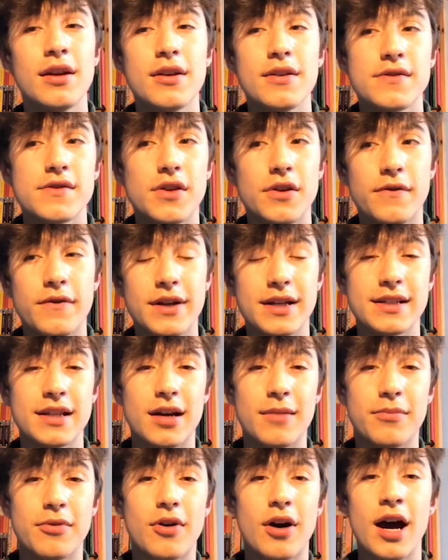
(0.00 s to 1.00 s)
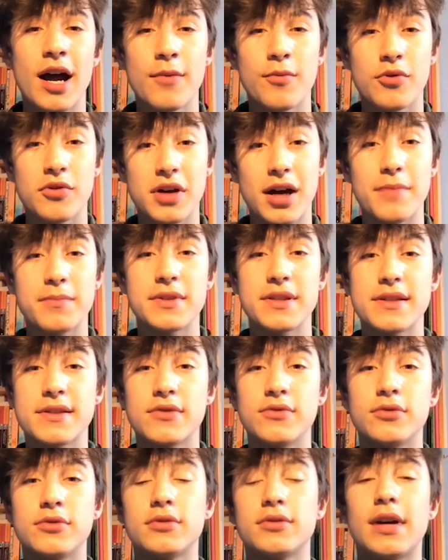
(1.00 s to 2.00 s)
So for example, I walk up to
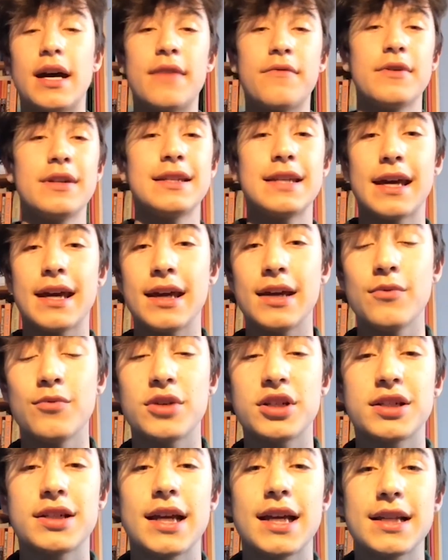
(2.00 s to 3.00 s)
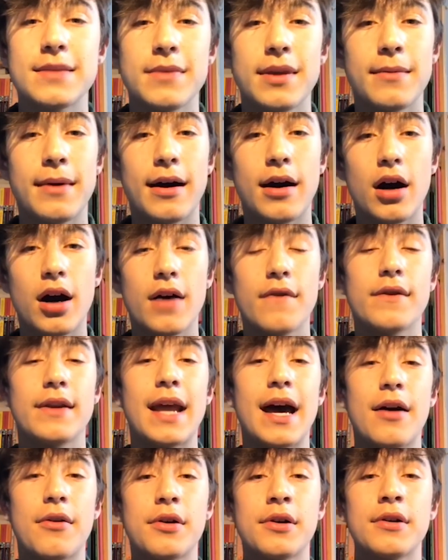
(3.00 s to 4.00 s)
school every day, which takes me about half an
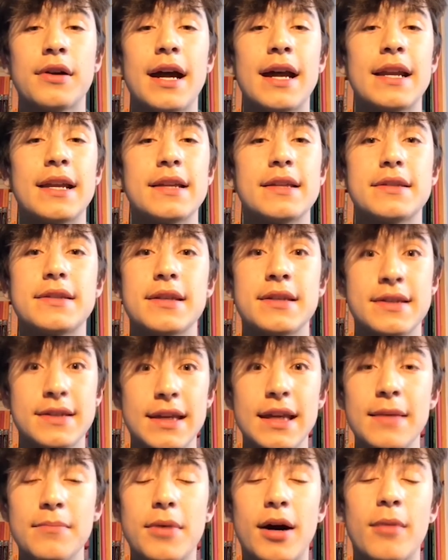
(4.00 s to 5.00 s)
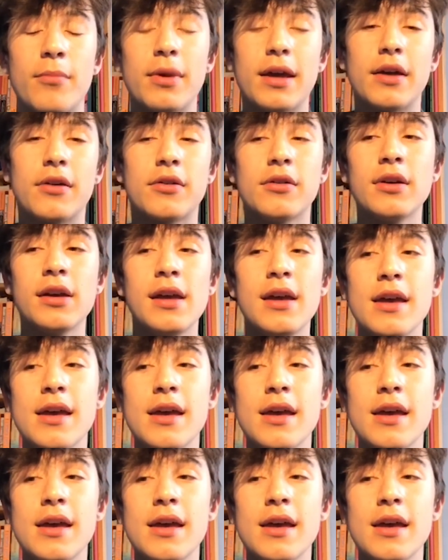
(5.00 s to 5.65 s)
hour, and it's a steep uphill,